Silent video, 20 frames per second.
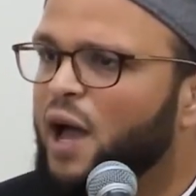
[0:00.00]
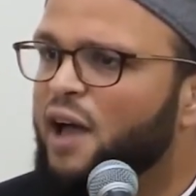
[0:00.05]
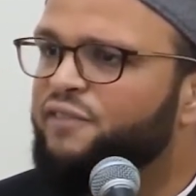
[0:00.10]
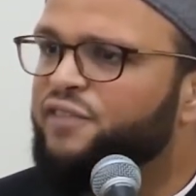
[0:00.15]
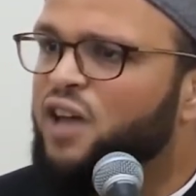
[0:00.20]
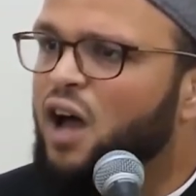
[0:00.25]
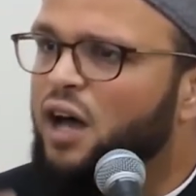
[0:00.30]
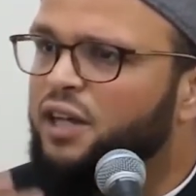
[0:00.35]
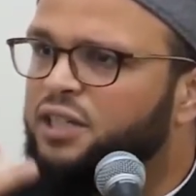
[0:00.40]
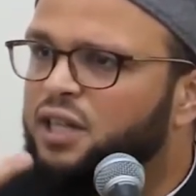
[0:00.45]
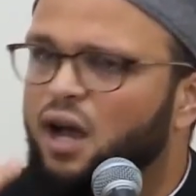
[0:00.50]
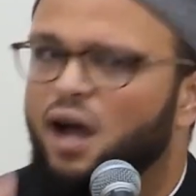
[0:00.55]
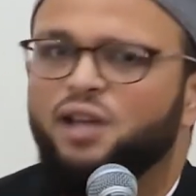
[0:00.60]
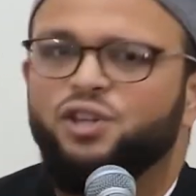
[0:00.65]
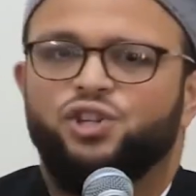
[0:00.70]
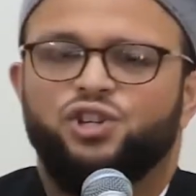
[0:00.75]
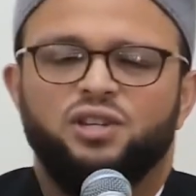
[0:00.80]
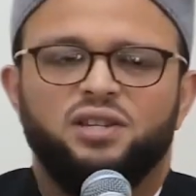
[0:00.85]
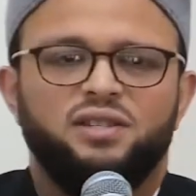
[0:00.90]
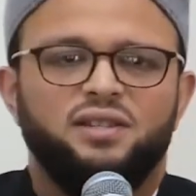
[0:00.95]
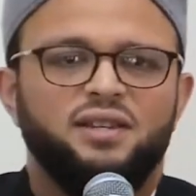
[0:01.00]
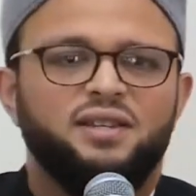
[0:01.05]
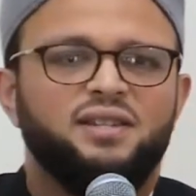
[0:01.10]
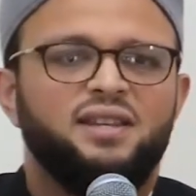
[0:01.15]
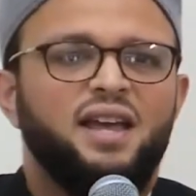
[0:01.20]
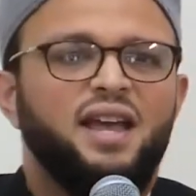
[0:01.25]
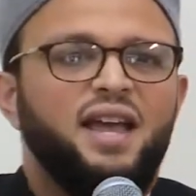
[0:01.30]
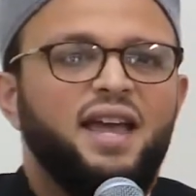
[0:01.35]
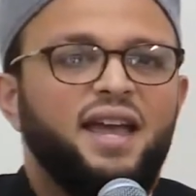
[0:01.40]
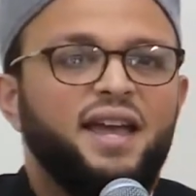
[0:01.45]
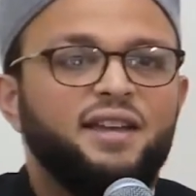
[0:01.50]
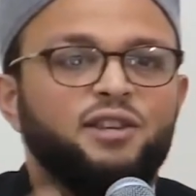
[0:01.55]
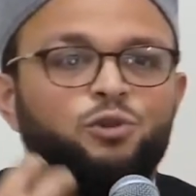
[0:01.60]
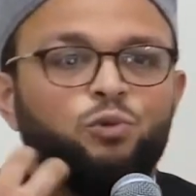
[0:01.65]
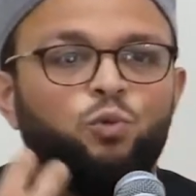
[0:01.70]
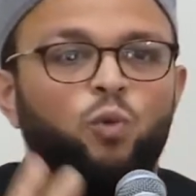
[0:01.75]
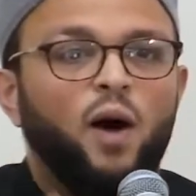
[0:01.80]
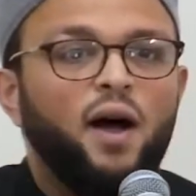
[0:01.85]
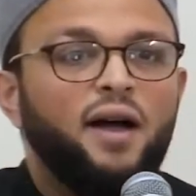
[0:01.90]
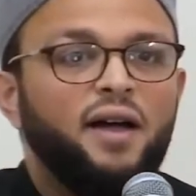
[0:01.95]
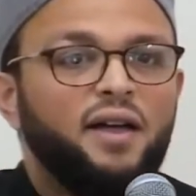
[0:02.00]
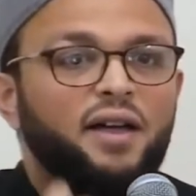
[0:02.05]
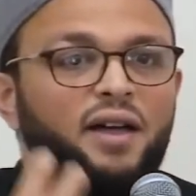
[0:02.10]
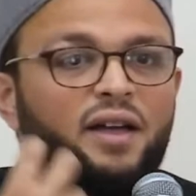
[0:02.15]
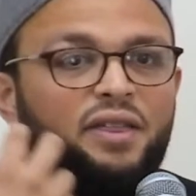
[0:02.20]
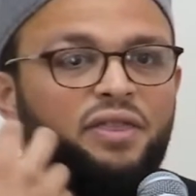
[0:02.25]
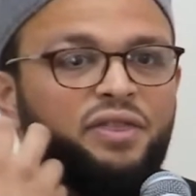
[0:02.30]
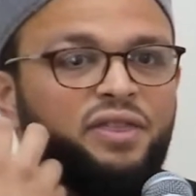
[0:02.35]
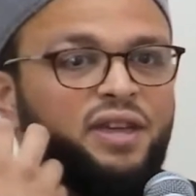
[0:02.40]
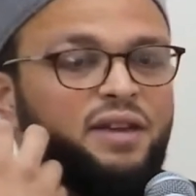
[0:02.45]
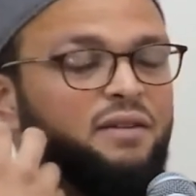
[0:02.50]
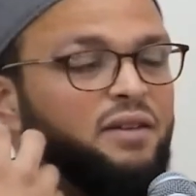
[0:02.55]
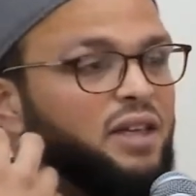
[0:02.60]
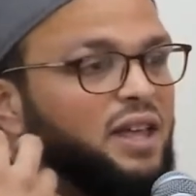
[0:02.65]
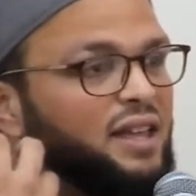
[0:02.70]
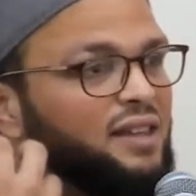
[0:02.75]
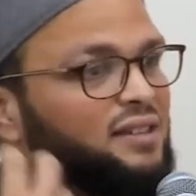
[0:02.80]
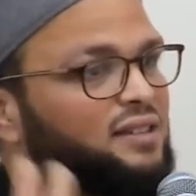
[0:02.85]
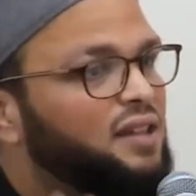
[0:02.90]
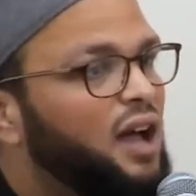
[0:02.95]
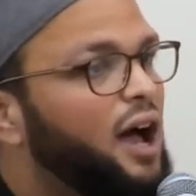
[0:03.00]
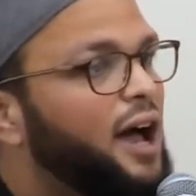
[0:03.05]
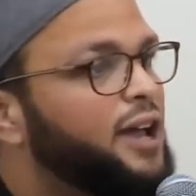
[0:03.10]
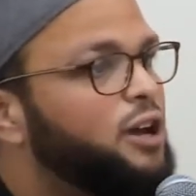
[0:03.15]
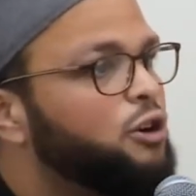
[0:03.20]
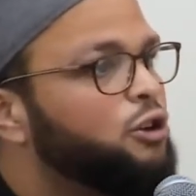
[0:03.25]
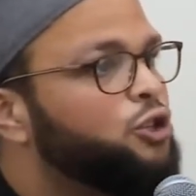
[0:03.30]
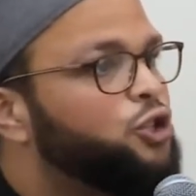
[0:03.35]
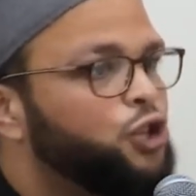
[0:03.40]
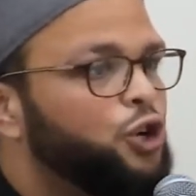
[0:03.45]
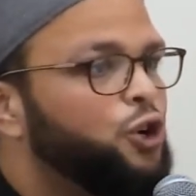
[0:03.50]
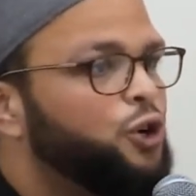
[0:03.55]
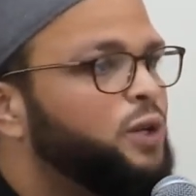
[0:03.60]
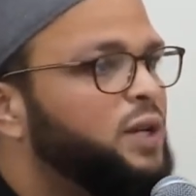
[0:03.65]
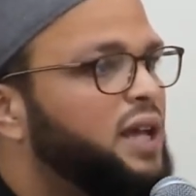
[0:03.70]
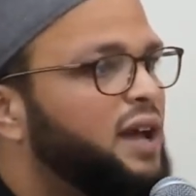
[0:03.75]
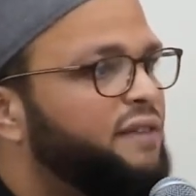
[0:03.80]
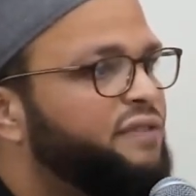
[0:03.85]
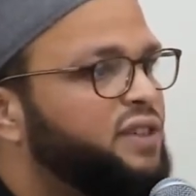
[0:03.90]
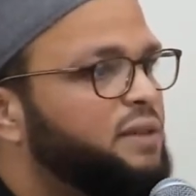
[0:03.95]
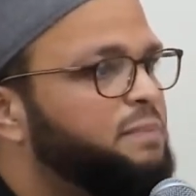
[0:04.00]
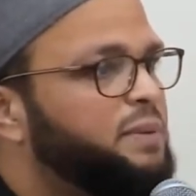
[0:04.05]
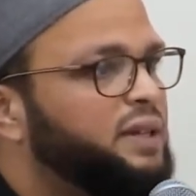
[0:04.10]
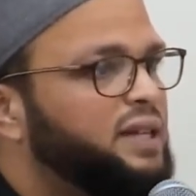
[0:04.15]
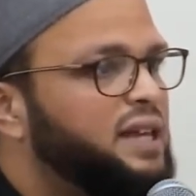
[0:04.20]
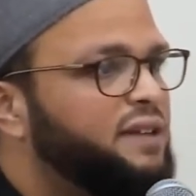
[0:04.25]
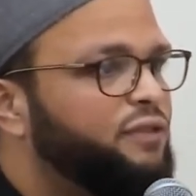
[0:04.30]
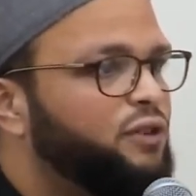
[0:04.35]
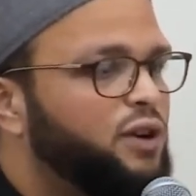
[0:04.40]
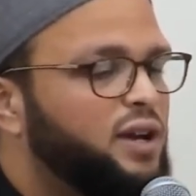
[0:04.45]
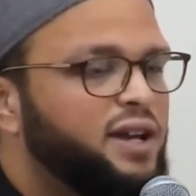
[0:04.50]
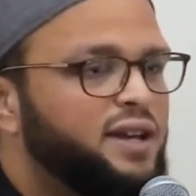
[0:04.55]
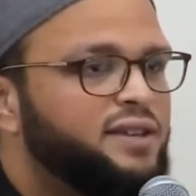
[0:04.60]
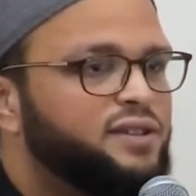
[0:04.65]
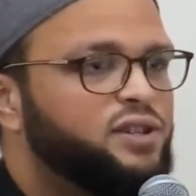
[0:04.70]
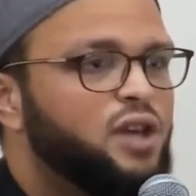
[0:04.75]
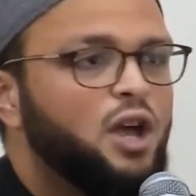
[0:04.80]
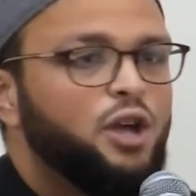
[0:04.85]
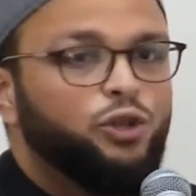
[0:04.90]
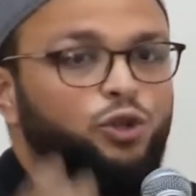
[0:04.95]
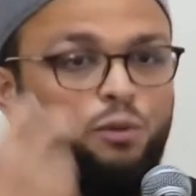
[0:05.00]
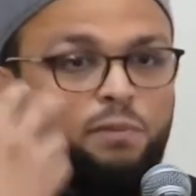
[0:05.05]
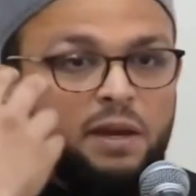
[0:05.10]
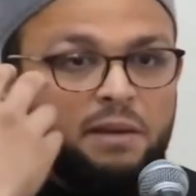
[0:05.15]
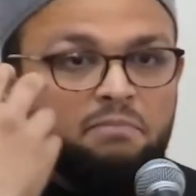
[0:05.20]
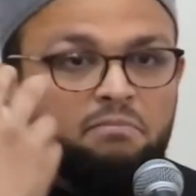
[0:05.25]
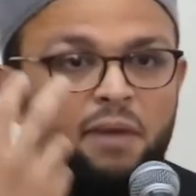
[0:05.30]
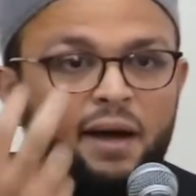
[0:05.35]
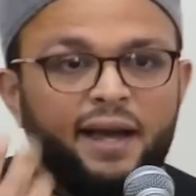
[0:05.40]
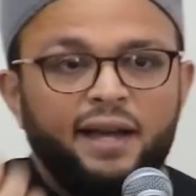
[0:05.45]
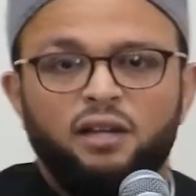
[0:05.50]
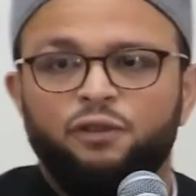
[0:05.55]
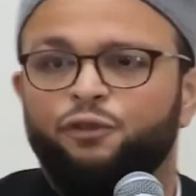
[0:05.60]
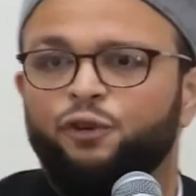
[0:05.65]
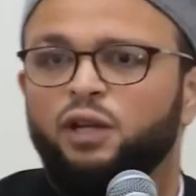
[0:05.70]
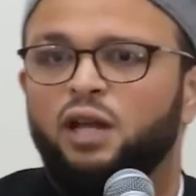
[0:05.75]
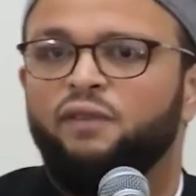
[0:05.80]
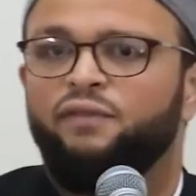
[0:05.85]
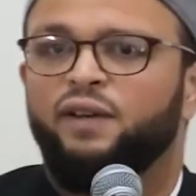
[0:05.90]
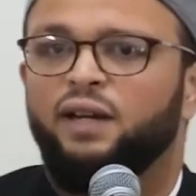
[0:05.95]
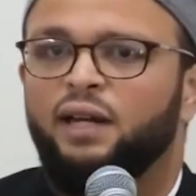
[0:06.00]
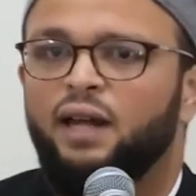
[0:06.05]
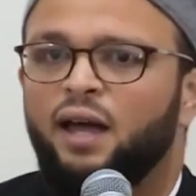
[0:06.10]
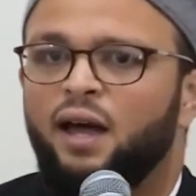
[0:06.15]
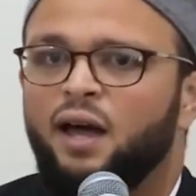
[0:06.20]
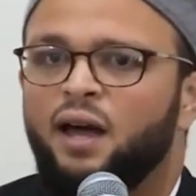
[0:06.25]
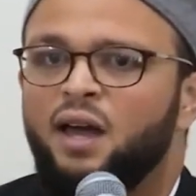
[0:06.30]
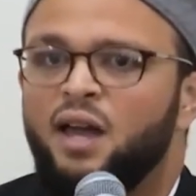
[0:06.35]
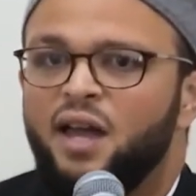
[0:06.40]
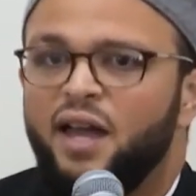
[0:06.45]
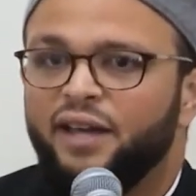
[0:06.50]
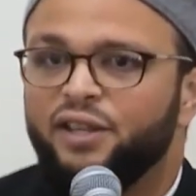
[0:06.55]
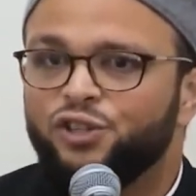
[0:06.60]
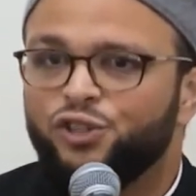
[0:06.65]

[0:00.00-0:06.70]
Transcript: To have God consciousness is what the entire journey of the believer is to be mindful of Allah.